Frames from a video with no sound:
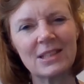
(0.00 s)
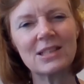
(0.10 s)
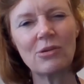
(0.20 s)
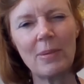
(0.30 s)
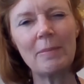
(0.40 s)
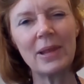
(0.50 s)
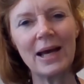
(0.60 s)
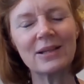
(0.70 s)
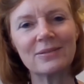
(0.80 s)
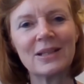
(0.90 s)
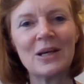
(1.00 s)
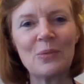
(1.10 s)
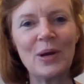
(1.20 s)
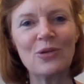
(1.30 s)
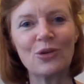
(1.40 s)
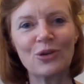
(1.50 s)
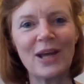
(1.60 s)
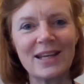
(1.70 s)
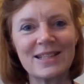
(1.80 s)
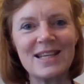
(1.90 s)
So remember that when you're on your
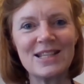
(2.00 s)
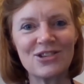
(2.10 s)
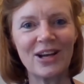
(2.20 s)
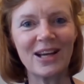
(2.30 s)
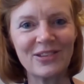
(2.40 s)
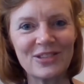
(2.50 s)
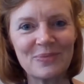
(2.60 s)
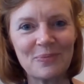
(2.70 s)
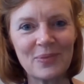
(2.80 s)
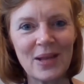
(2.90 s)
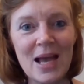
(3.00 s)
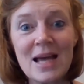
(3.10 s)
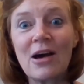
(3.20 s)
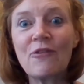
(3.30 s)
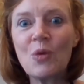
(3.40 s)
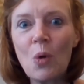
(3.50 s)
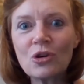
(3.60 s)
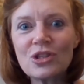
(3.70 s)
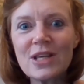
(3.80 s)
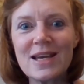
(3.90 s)
next Easter egg hunt. Now, if you
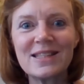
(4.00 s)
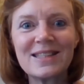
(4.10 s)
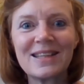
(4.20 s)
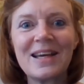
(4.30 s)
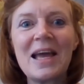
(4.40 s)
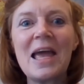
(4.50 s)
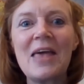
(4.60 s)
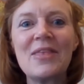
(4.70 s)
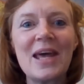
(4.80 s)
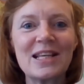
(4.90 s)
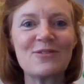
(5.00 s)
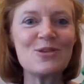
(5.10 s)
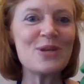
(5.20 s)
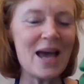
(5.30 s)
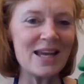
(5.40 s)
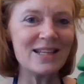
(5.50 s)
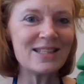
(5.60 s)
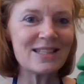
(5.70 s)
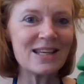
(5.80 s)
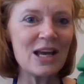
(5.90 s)
watch this in the next few
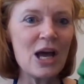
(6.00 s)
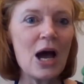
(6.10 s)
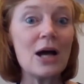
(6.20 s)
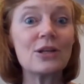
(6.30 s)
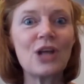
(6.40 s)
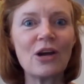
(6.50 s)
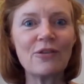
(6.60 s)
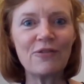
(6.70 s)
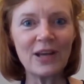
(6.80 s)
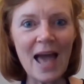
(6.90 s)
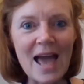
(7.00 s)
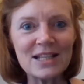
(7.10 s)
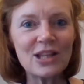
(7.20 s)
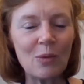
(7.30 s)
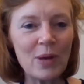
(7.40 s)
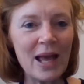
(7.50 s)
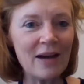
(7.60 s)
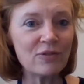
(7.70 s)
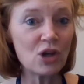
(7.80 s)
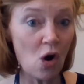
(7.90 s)
days, don't forget that we
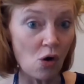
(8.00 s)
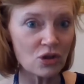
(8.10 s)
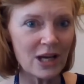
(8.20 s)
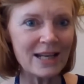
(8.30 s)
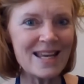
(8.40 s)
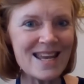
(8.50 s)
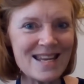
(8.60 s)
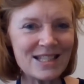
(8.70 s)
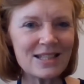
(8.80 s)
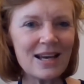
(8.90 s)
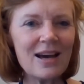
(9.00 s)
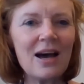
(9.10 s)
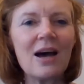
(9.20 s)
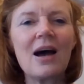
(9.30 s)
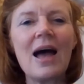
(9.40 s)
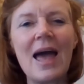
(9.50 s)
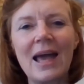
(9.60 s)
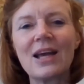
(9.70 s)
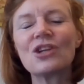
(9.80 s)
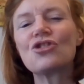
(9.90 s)
have got an Easter
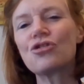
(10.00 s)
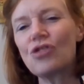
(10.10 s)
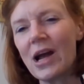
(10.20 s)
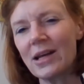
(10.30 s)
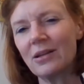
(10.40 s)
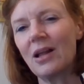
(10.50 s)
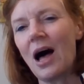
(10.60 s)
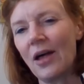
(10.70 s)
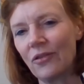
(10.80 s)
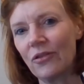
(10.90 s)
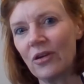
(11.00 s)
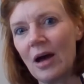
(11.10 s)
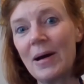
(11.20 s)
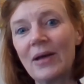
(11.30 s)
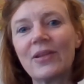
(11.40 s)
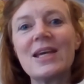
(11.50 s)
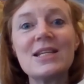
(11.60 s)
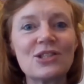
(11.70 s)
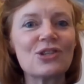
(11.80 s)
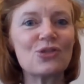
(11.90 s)
egg trail hunt about the
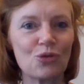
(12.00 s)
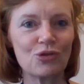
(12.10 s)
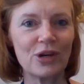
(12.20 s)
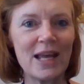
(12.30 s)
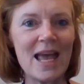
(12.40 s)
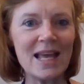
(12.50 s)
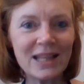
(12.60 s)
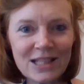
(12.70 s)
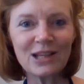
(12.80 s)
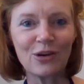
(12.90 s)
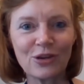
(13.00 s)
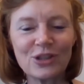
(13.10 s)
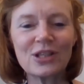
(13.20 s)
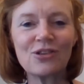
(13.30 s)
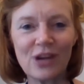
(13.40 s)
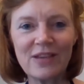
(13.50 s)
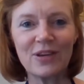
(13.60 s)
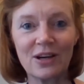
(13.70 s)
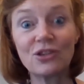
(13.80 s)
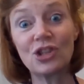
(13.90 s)
Easter story in the St. Lawrence
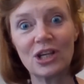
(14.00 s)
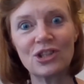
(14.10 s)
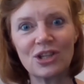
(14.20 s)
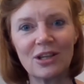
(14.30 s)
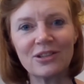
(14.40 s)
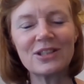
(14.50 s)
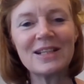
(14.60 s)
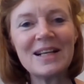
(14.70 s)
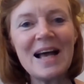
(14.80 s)
graveyard, churchyard,